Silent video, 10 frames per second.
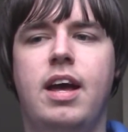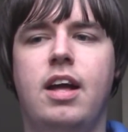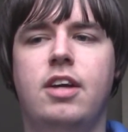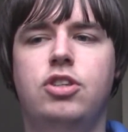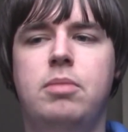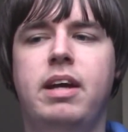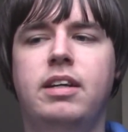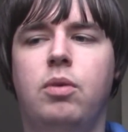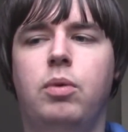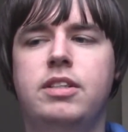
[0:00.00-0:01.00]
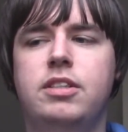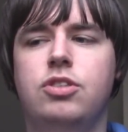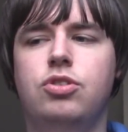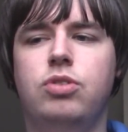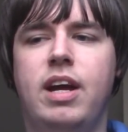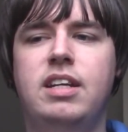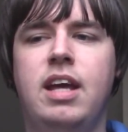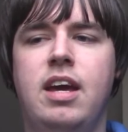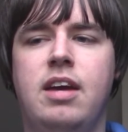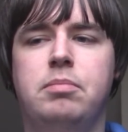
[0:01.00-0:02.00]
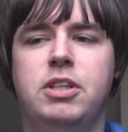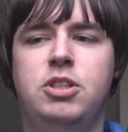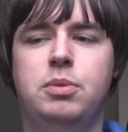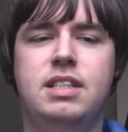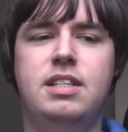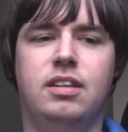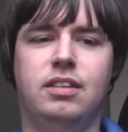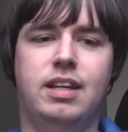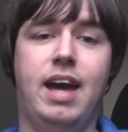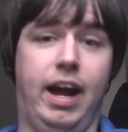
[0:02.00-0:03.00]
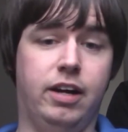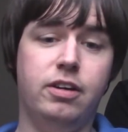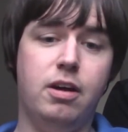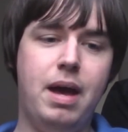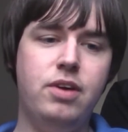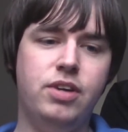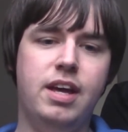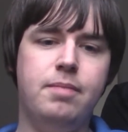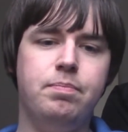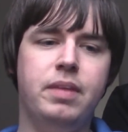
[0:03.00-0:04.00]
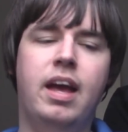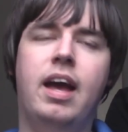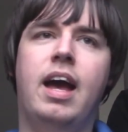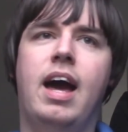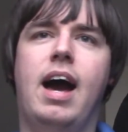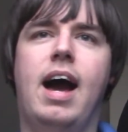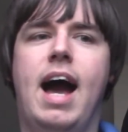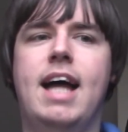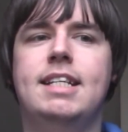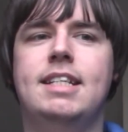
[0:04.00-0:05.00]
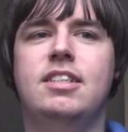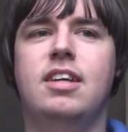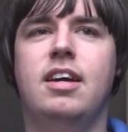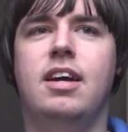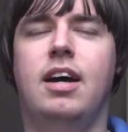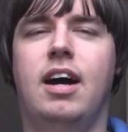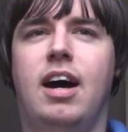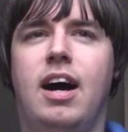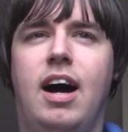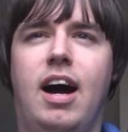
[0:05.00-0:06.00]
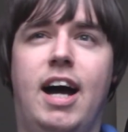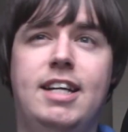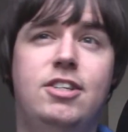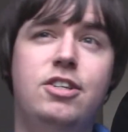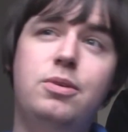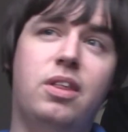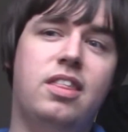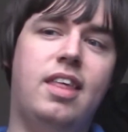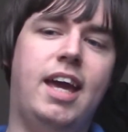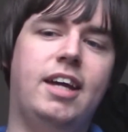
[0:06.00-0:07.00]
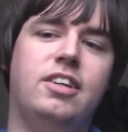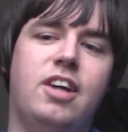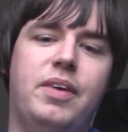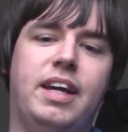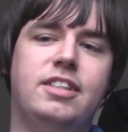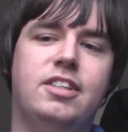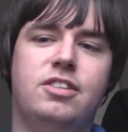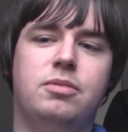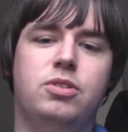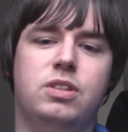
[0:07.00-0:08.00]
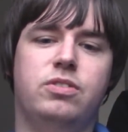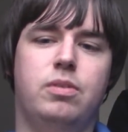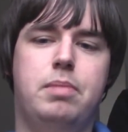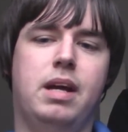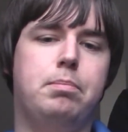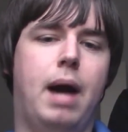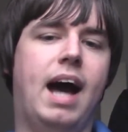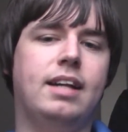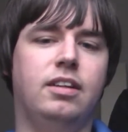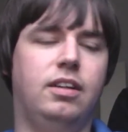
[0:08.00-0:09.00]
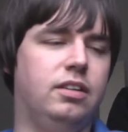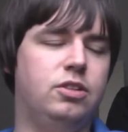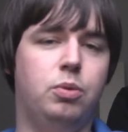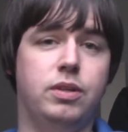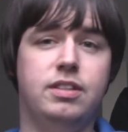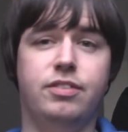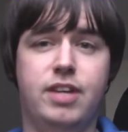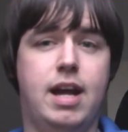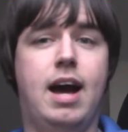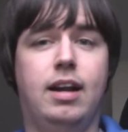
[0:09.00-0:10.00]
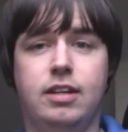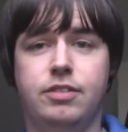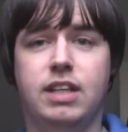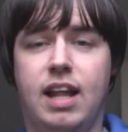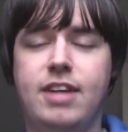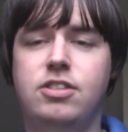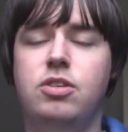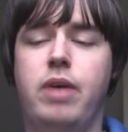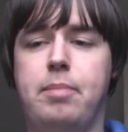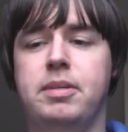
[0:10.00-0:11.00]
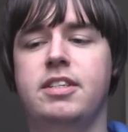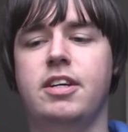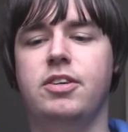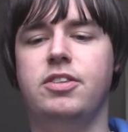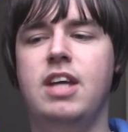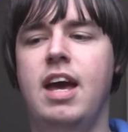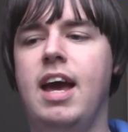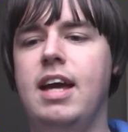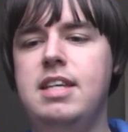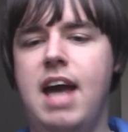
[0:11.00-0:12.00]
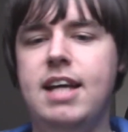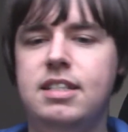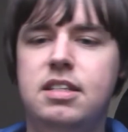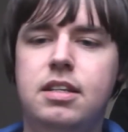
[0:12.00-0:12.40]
She may not want to train him, but she would still care about him. And I do think going into some sort of a big battle towards the finale over the last two episodes. Yes, the